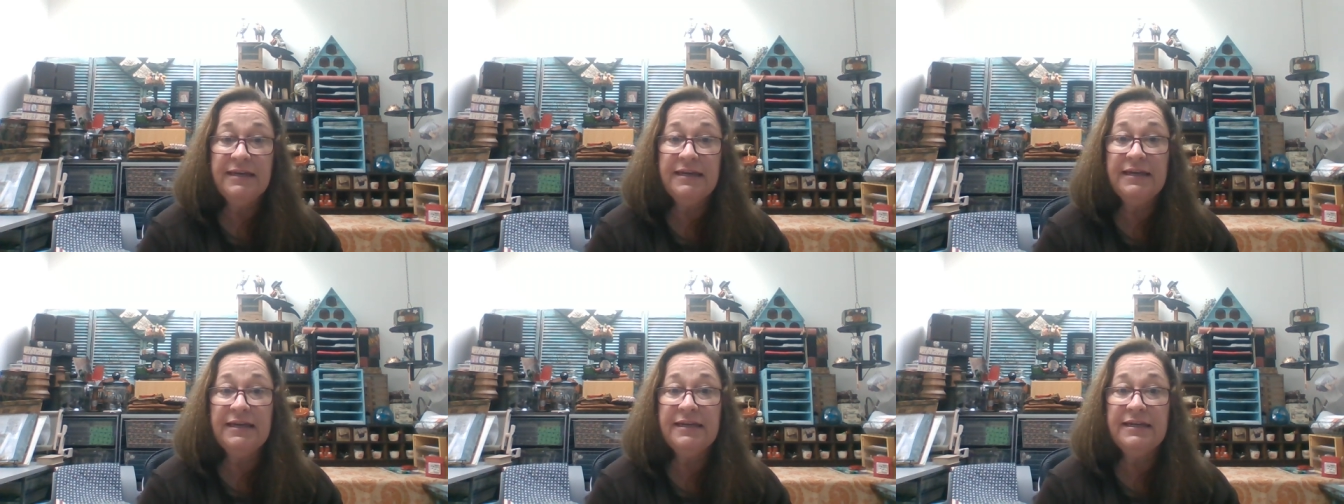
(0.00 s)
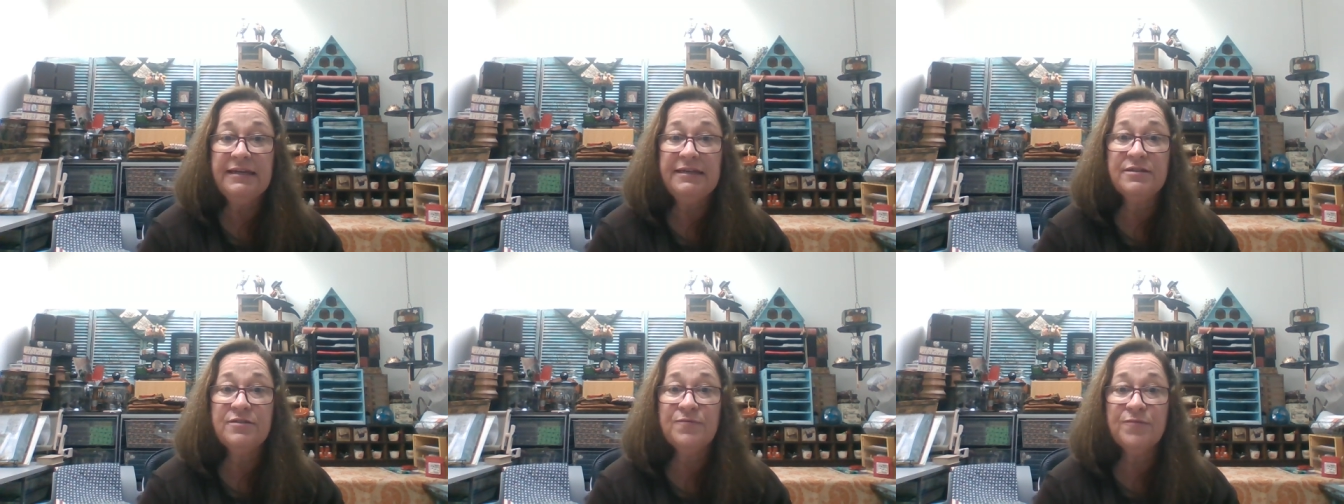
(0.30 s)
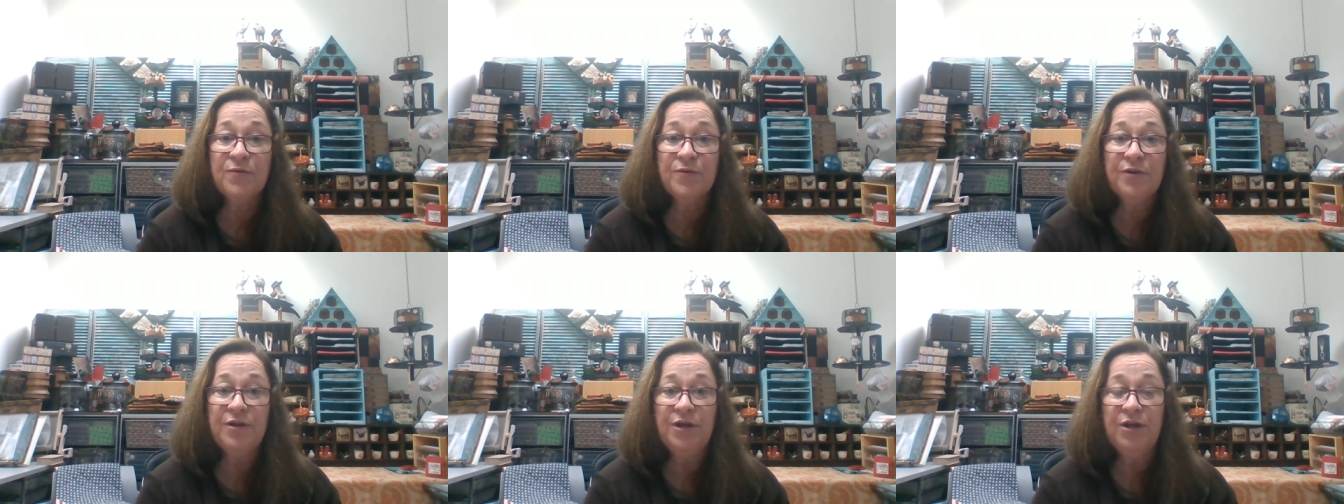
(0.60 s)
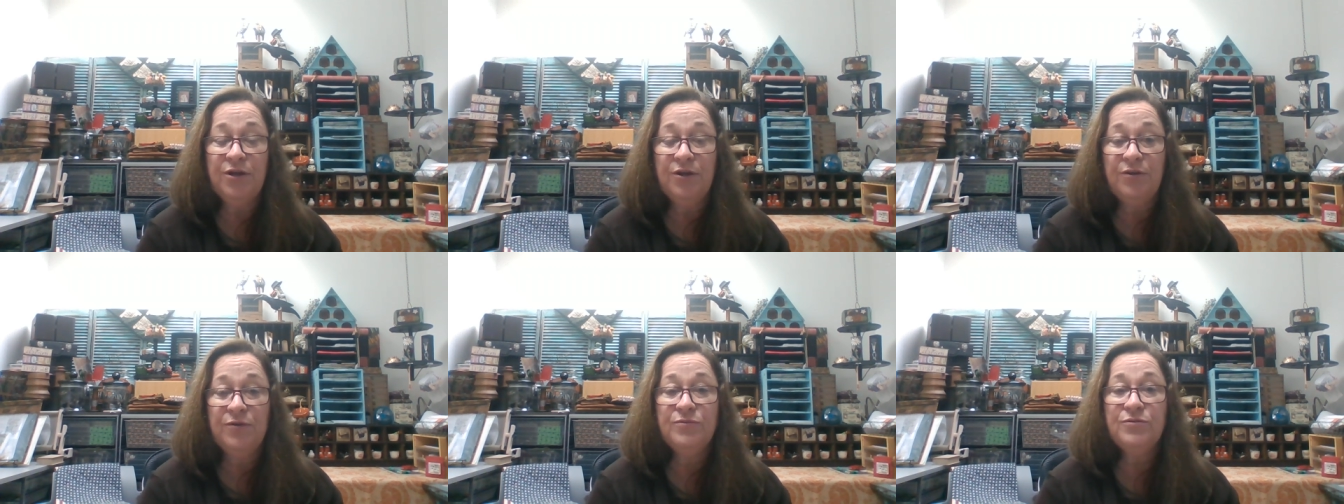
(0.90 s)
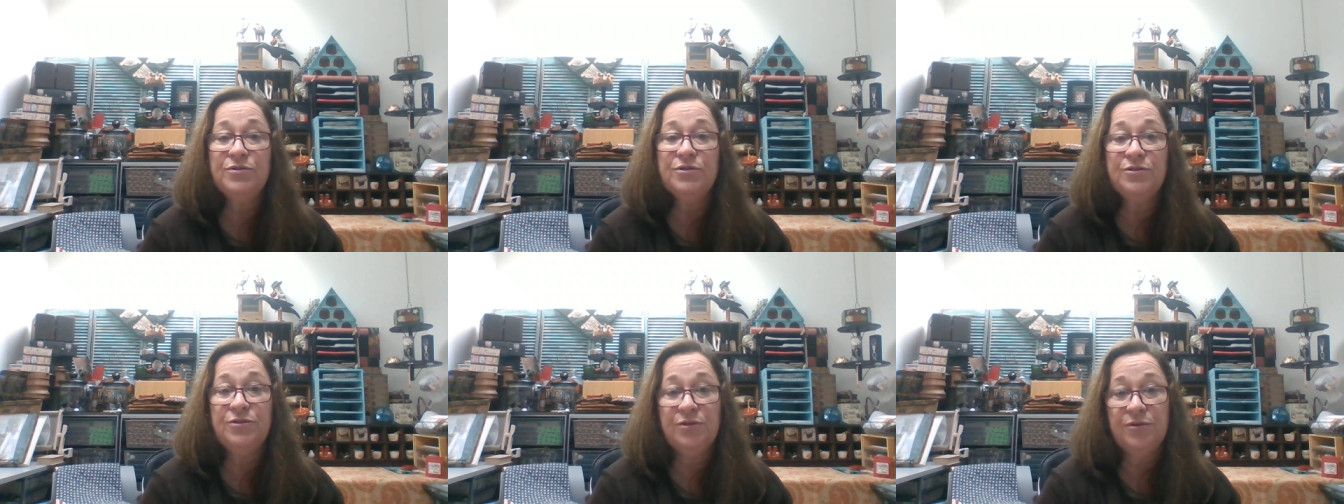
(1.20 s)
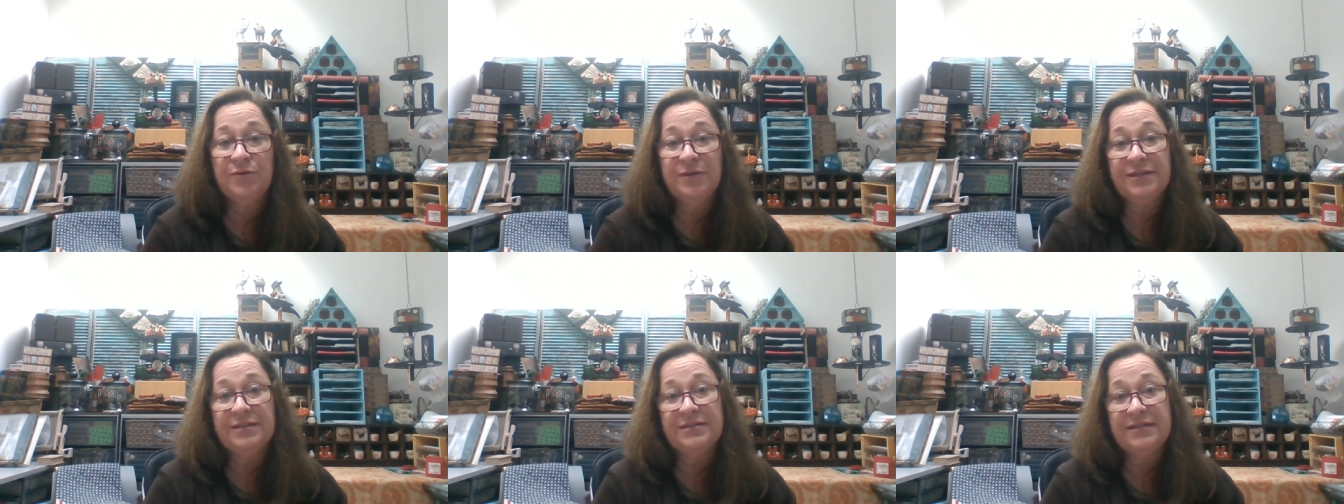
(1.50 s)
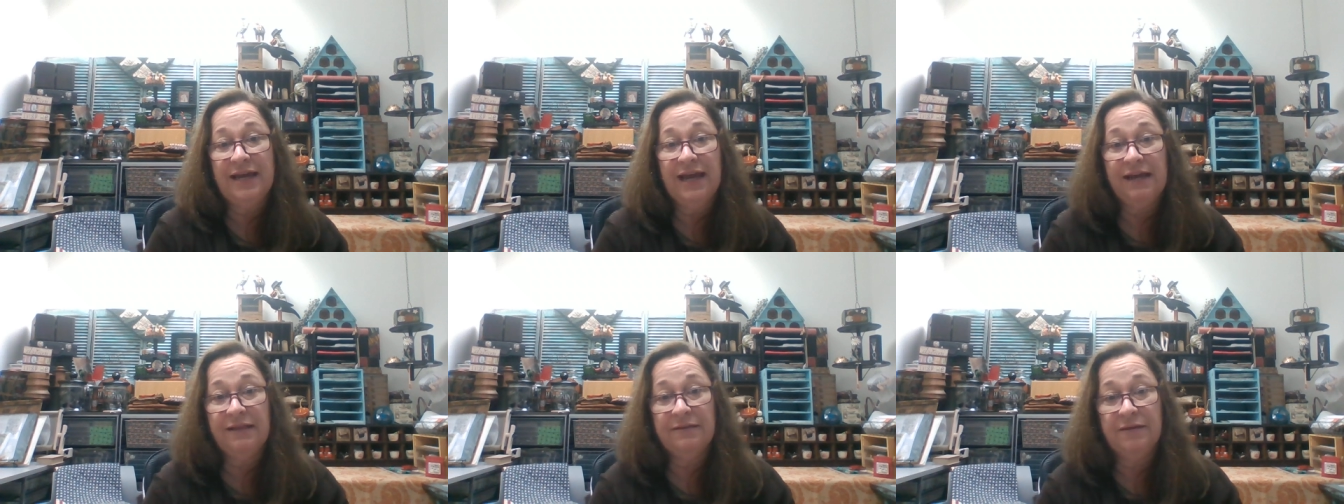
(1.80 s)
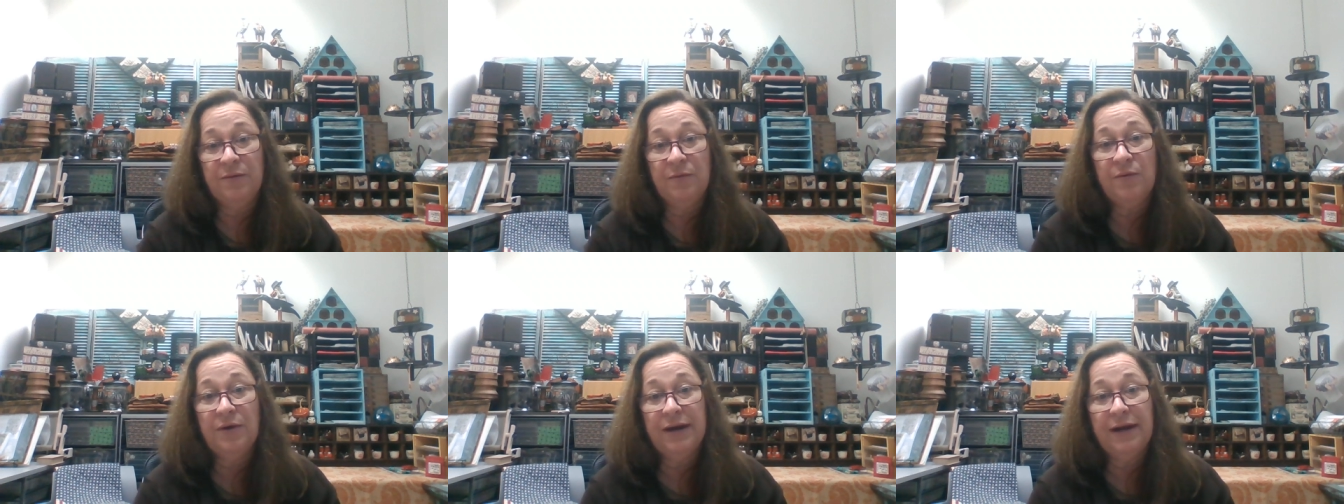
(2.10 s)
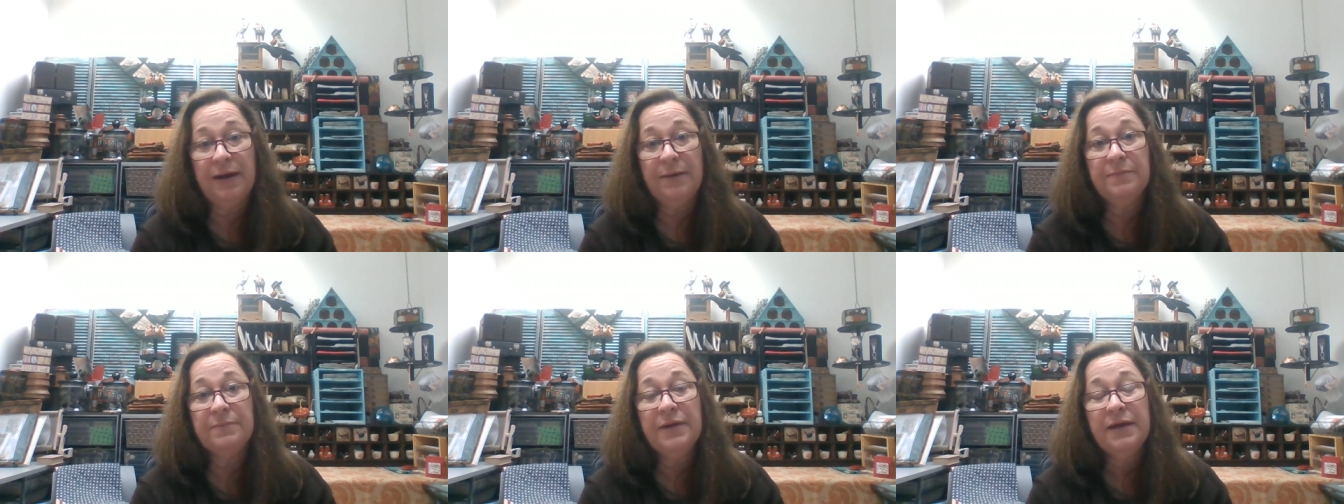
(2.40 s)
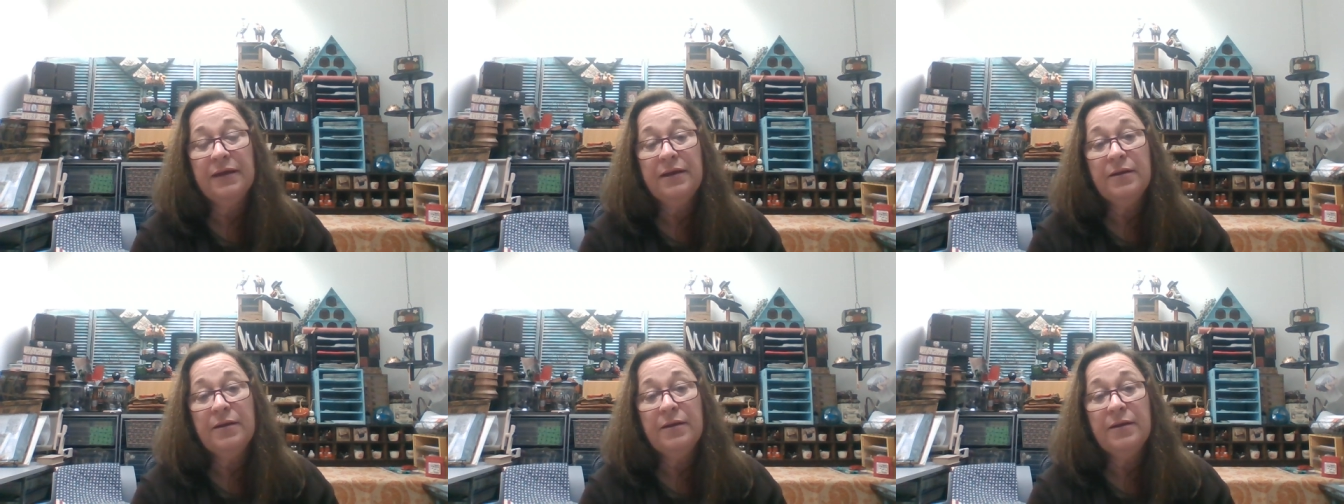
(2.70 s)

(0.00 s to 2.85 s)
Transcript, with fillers: It is for you to do exactly what I'm